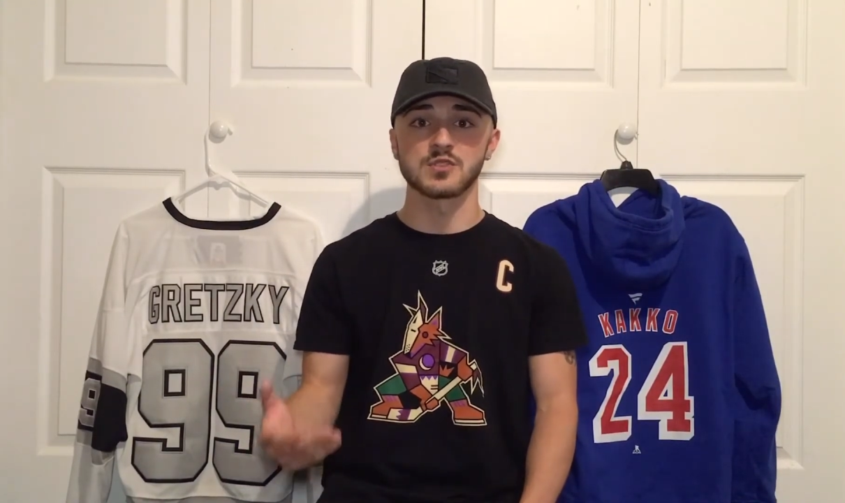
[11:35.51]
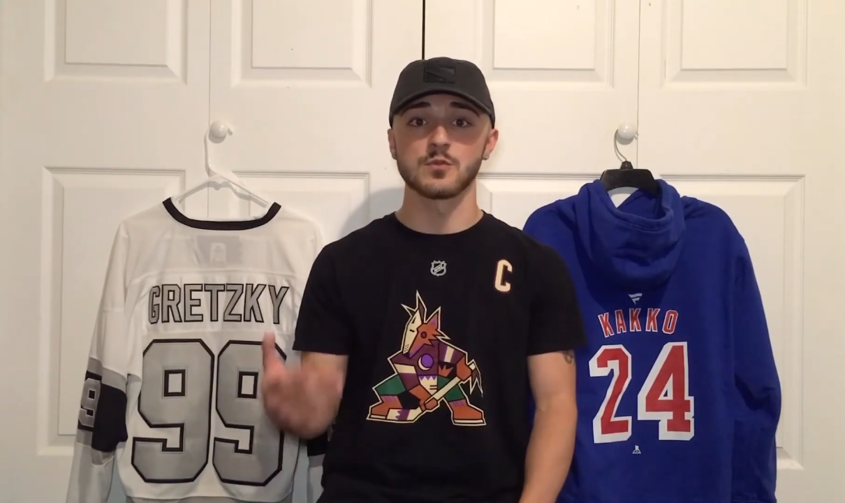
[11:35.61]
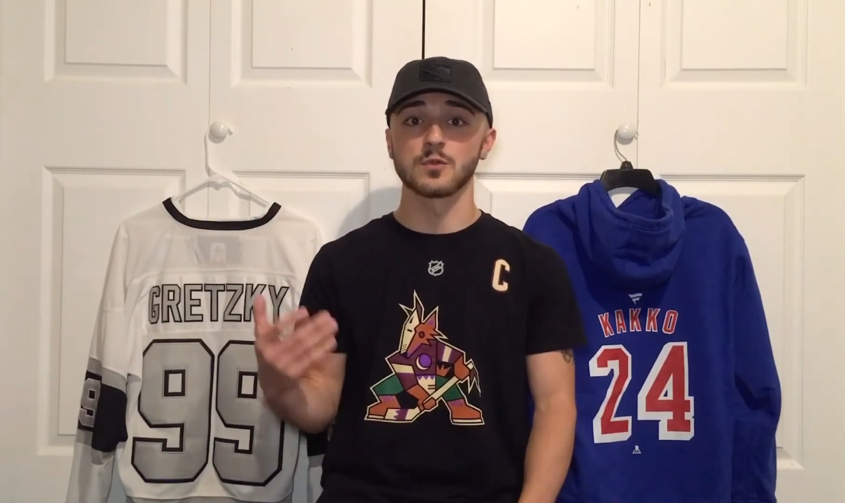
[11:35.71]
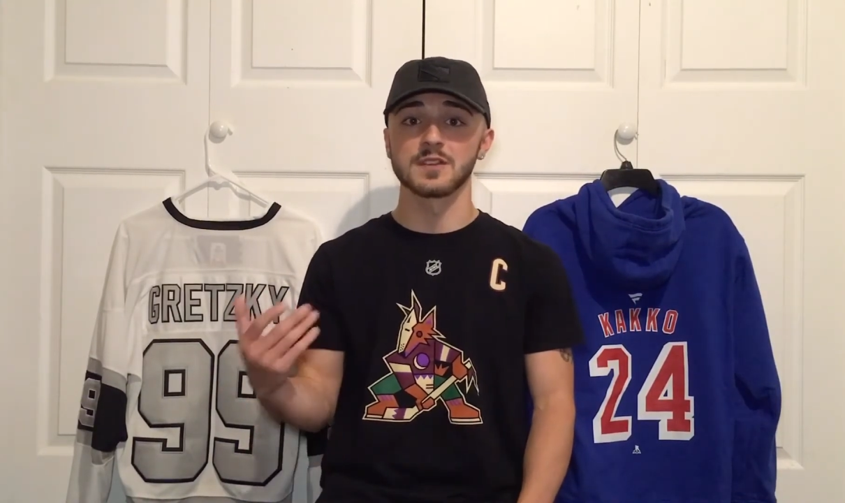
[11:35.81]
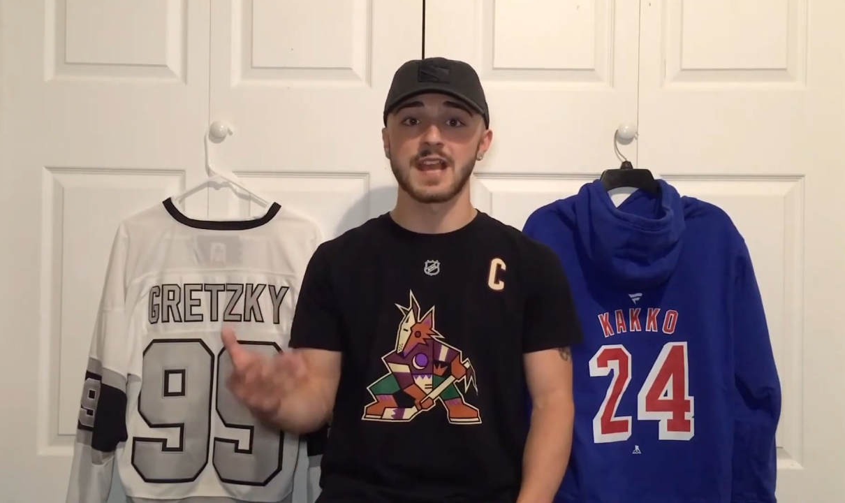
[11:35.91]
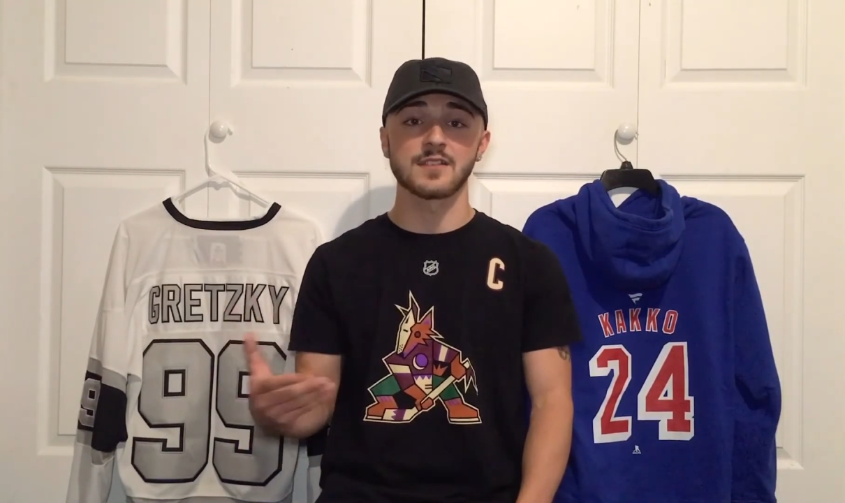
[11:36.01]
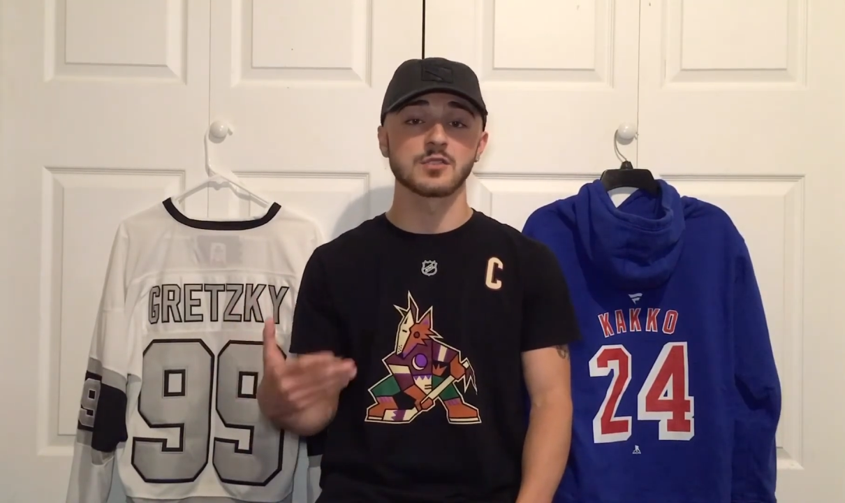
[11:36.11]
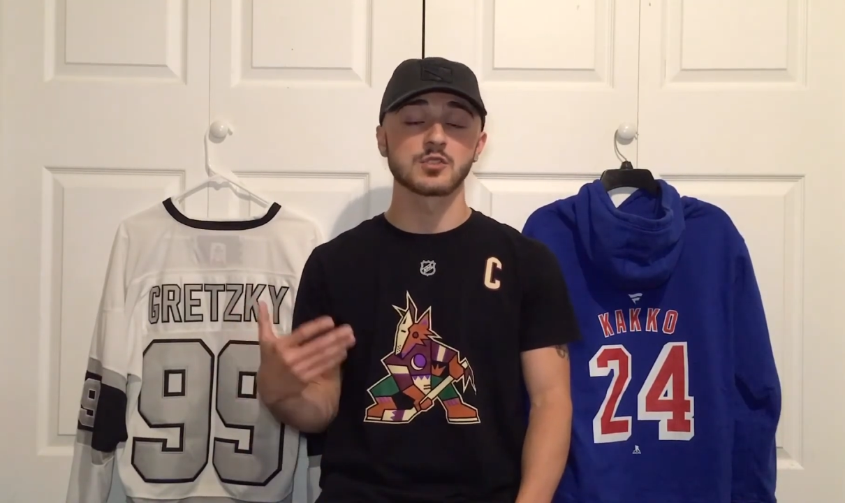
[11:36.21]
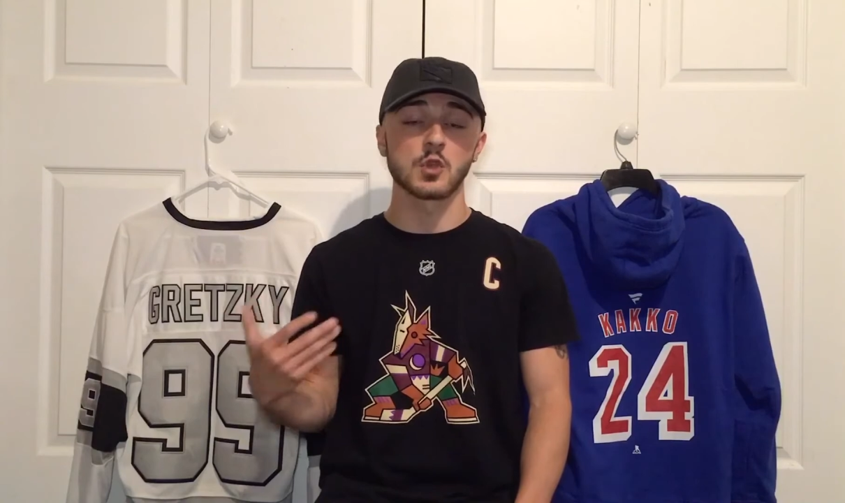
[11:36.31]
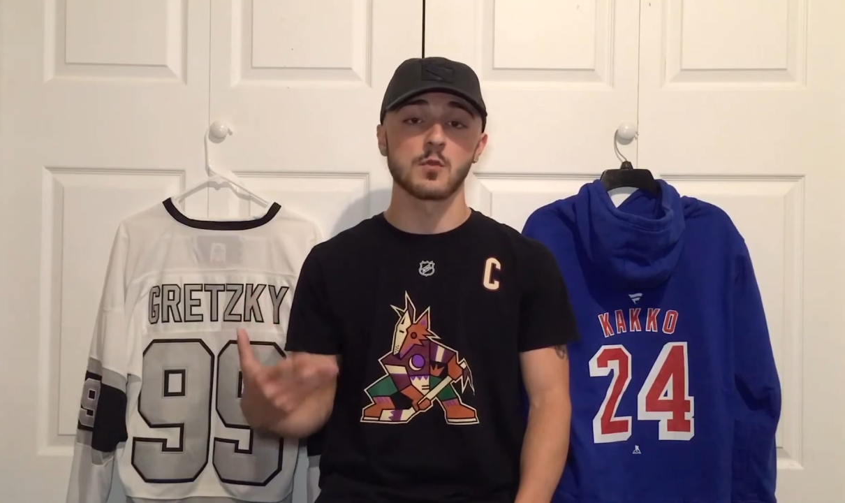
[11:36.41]
who really hasn't
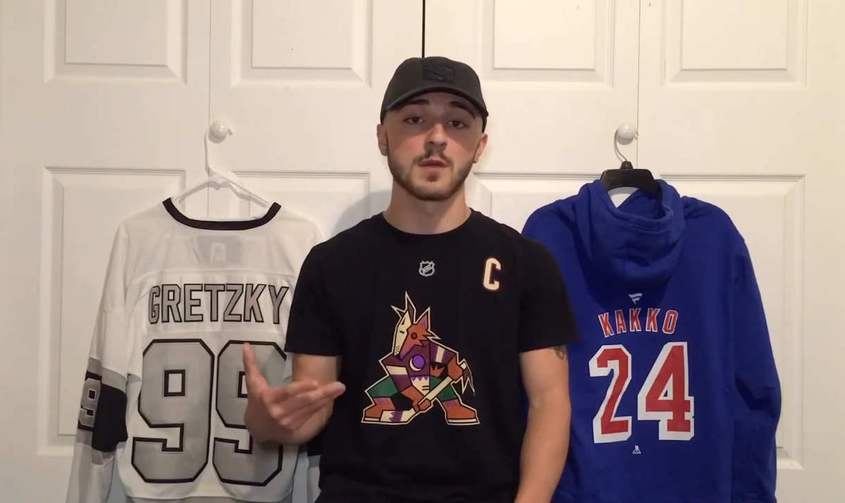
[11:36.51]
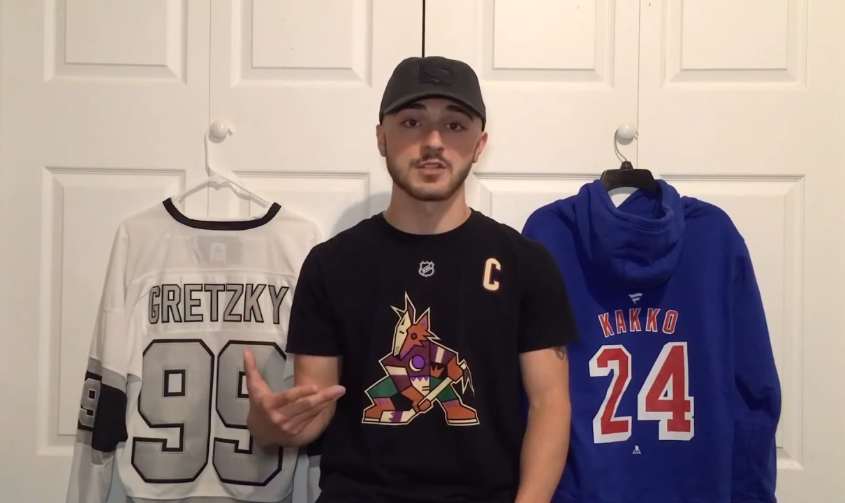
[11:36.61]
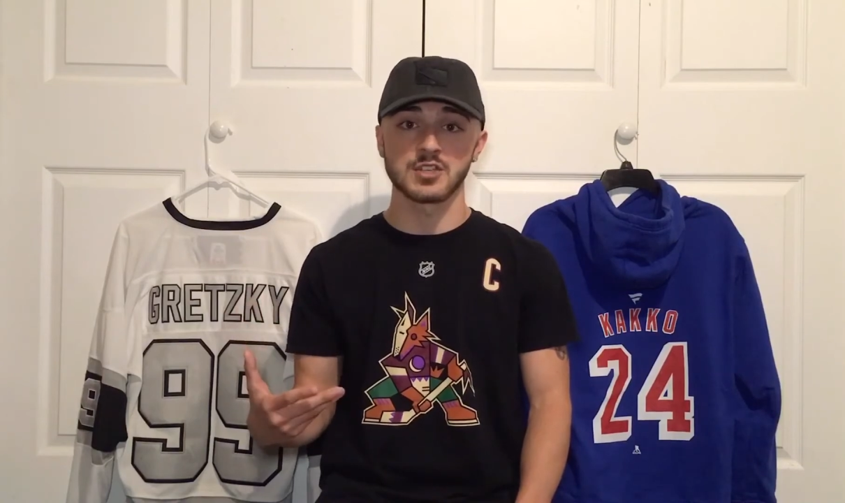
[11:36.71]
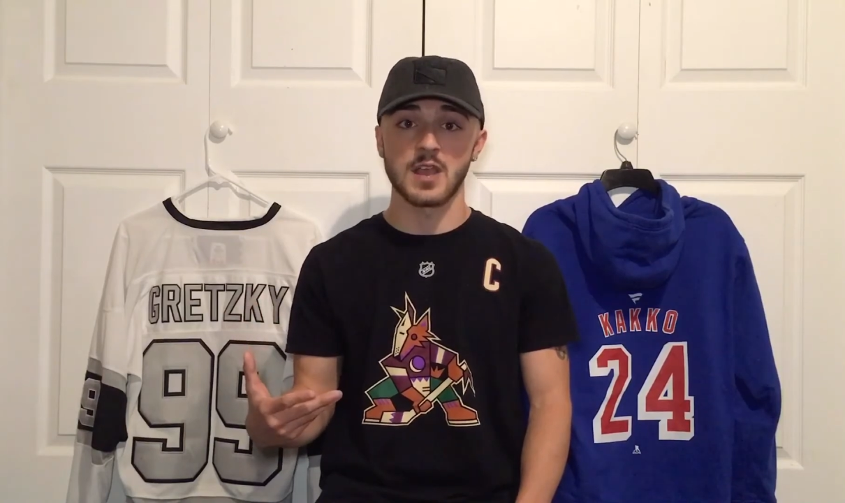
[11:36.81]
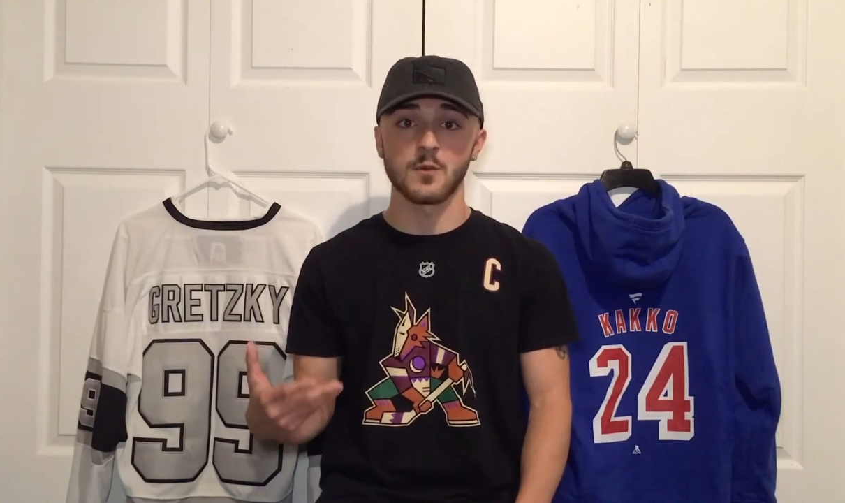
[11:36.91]
shown much yet